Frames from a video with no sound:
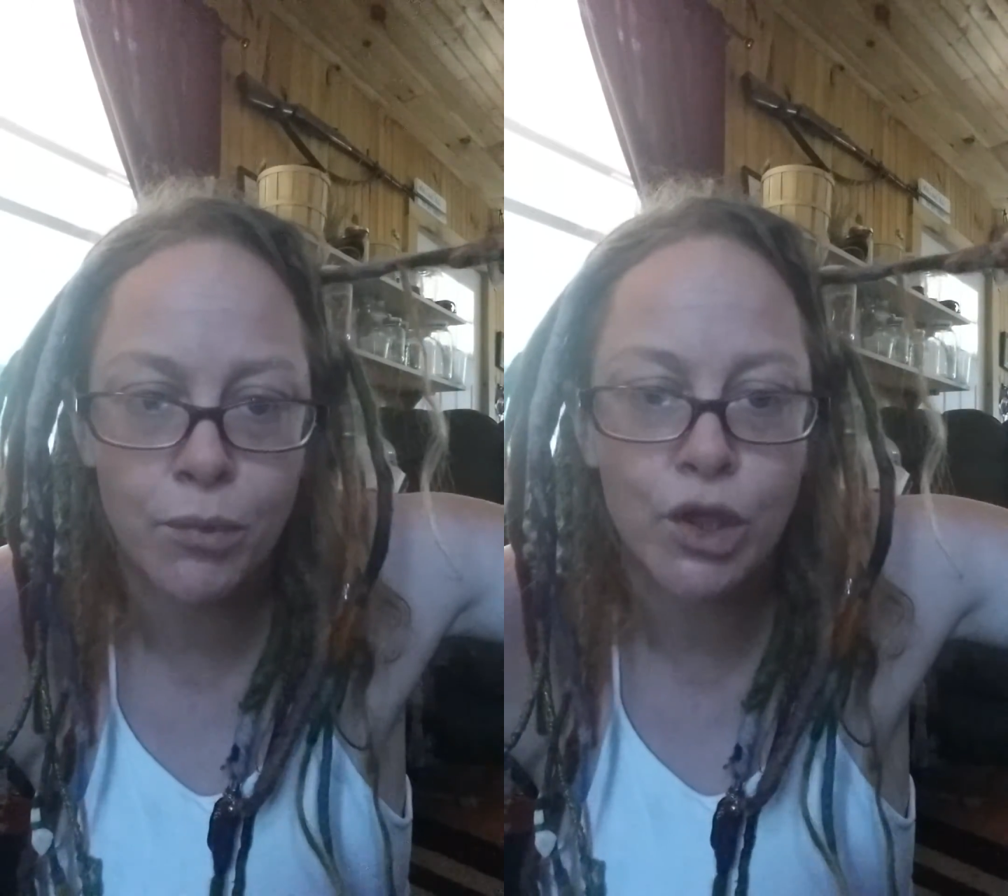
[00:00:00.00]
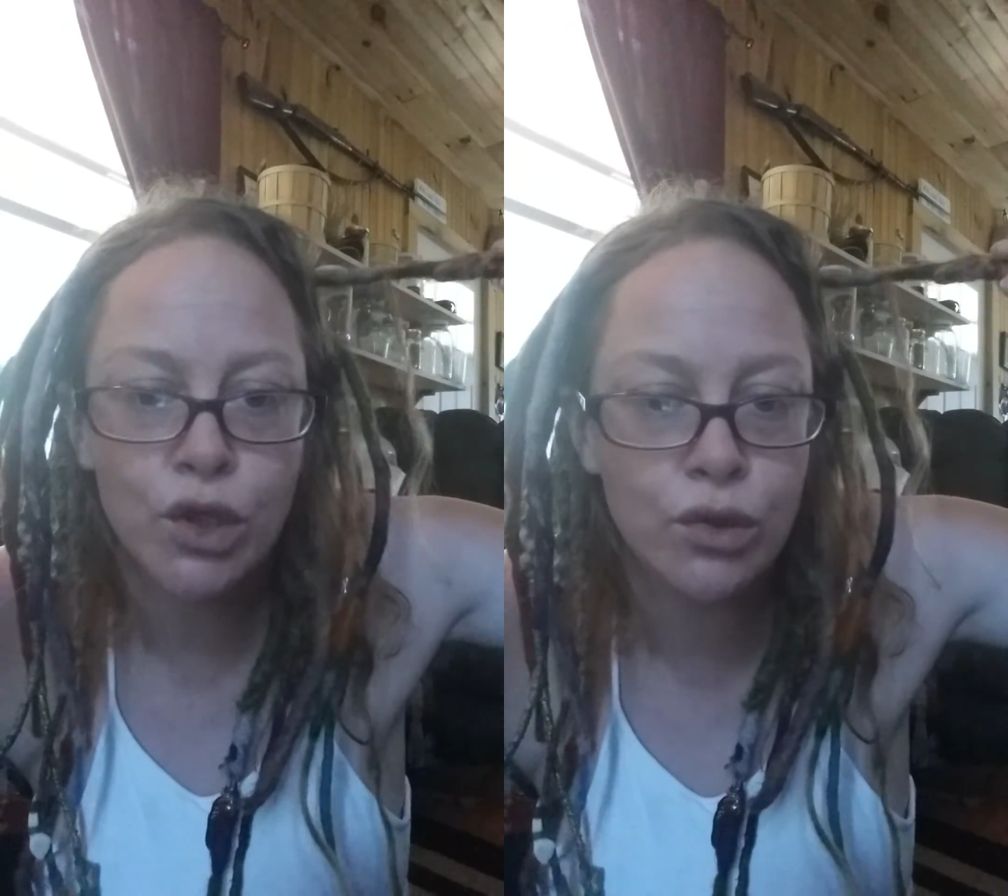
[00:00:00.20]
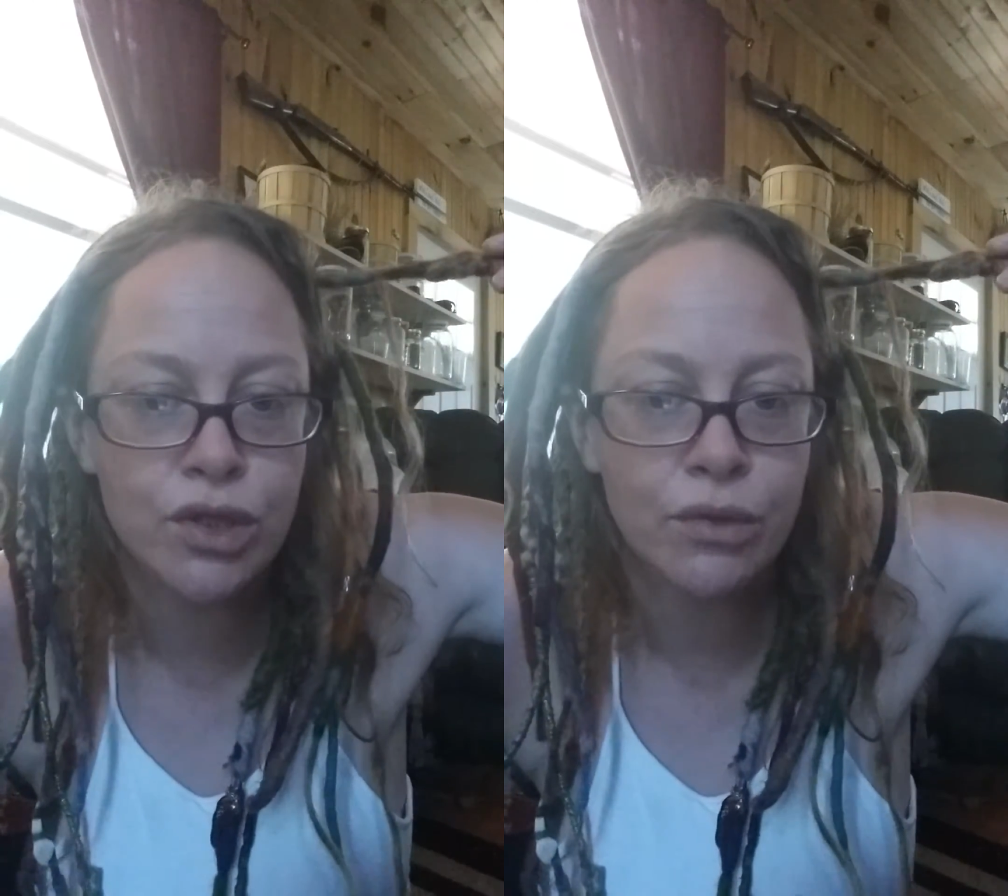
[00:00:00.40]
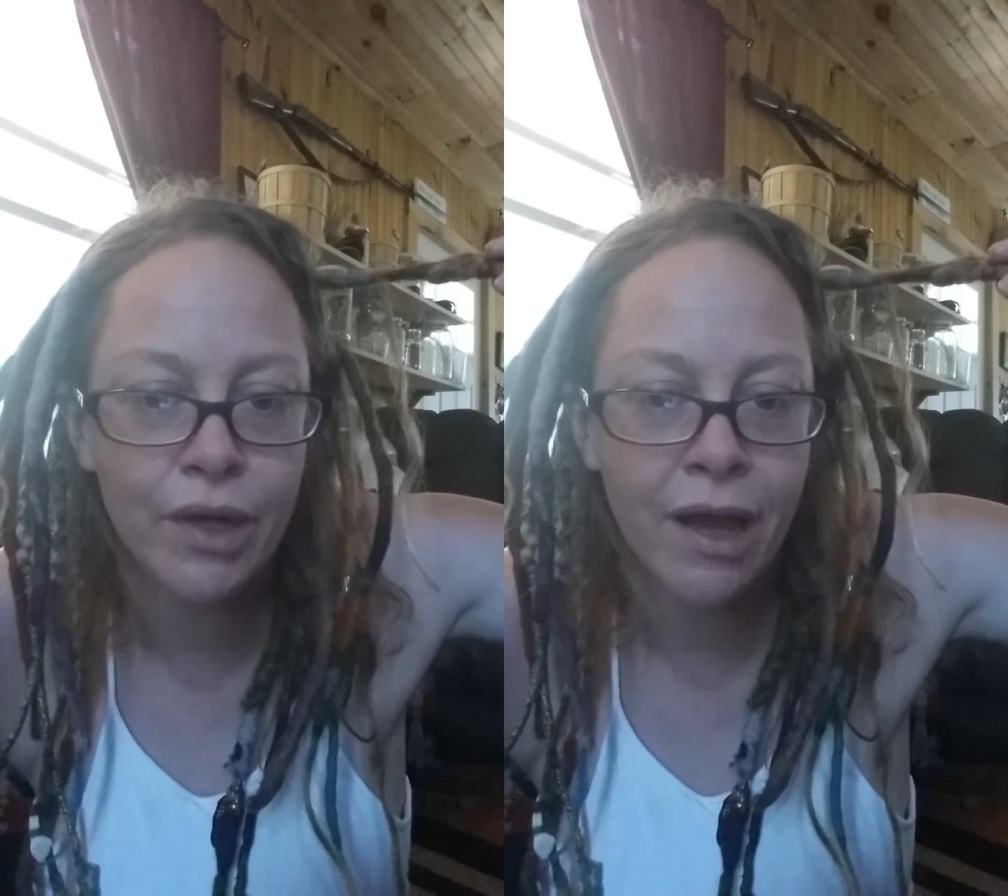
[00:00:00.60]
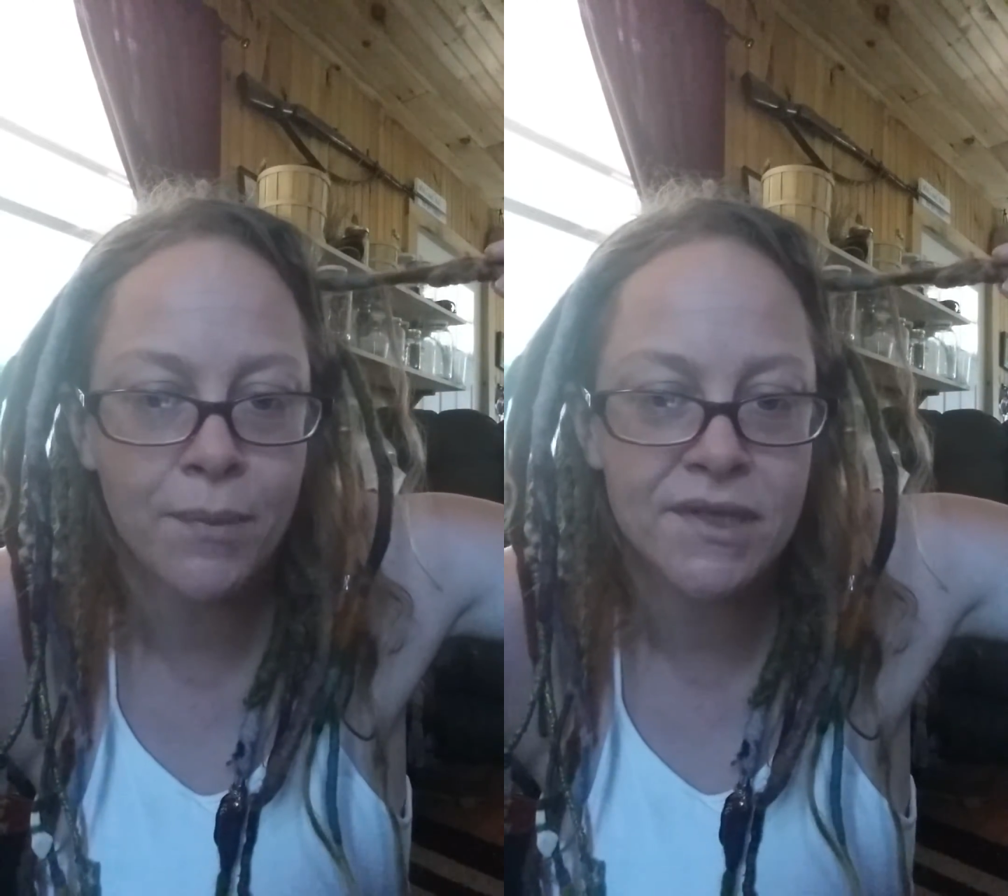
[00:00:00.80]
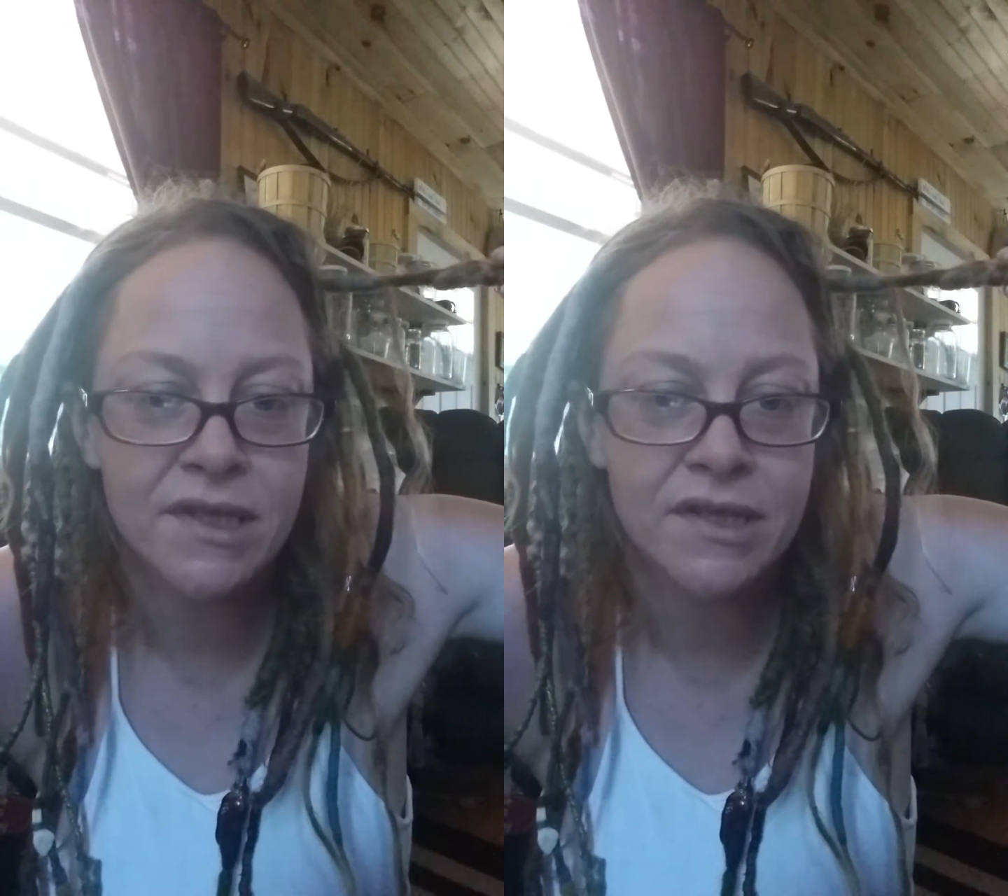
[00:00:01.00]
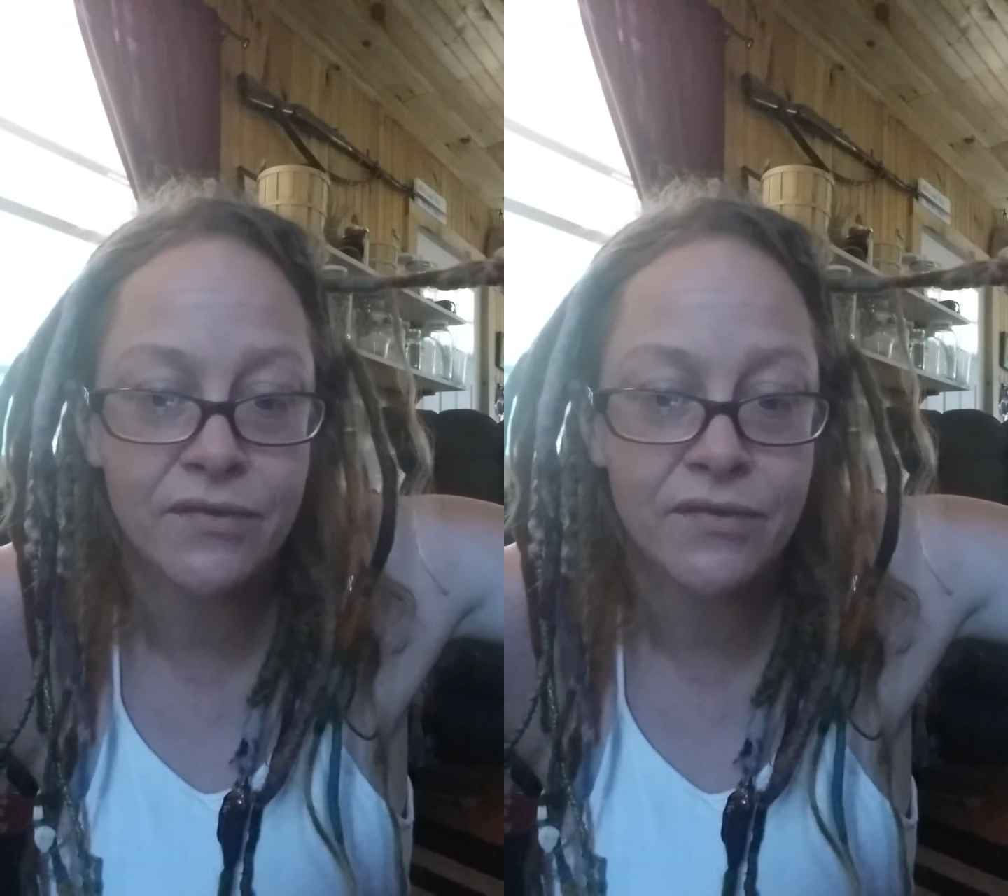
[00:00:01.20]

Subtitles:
But usually what happens is